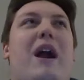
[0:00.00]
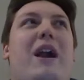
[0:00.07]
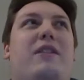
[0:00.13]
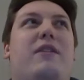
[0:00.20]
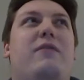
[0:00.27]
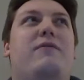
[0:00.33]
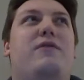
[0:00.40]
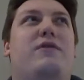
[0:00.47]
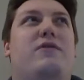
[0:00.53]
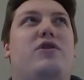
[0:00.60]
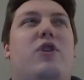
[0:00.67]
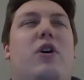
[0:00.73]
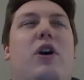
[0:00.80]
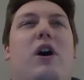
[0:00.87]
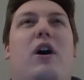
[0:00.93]
that have
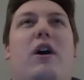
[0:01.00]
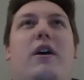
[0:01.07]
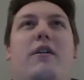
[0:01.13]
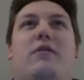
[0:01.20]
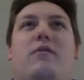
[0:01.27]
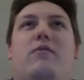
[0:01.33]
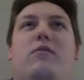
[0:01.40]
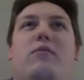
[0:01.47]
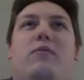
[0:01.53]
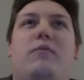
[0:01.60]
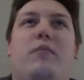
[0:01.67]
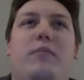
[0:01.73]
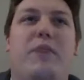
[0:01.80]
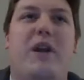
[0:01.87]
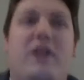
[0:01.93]

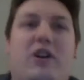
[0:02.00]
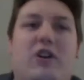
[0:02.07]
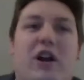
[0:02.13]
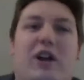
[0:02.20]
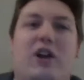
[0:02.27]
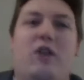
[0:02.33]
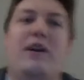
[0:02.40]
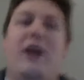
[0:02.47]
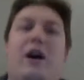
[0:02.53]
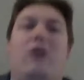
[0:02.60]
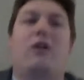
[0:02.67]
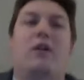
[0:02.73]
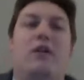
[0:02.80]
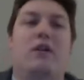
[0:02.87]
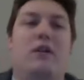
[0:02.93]
been to Krakoa
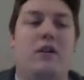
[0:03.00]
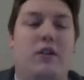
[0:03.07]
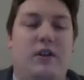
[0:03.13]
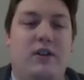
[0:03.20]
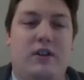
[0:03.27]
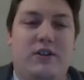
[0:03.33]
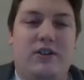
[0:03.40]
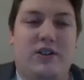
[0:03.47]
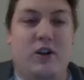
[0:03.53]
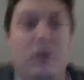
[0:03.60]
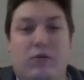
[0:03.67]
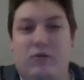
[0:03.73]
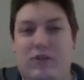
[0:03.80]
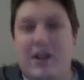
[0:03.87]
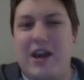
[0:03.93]
now.
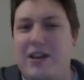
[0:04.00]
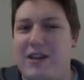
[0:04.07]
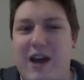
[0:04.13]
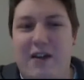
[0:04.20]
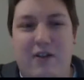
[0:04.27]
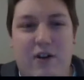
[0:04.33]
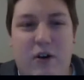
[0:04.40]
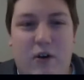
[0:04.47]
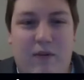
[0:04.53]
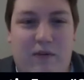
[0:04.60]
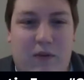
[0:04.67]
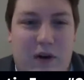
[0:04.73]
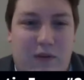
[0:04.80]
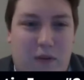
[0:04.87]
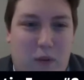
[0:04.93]
So take that note
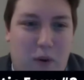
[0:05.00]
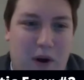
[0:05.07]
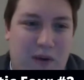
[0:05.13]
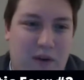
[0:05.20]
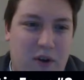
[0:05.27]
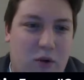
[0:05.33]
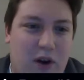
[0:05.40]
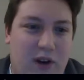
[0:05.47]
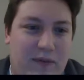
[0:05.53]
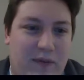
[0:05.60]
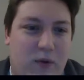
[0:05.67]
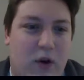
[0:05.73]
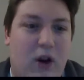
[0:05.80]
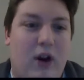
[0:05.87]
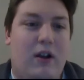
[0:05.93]
for whatever you want it
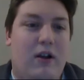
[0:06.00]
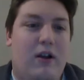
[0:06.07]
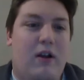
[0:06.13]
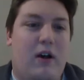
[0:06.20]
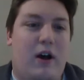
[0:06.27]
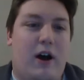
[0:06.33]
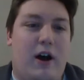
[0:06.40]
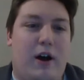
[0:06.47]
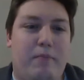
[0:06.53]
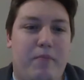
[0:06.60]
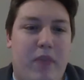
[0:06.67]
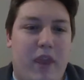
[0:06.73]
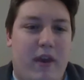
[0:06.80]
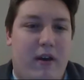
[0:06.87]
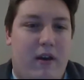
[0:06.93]
for.
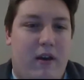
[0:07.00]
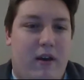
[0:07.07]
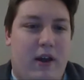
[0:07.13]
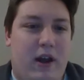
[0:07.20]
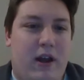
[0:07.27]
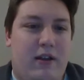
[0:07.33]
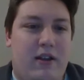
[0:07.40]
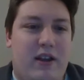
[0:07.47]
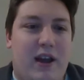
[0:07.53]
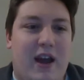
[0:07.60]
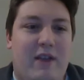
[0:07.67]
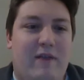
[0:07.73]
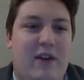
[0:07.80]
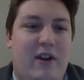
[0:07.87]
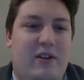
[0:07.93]
At the
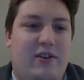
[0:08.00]
end of it,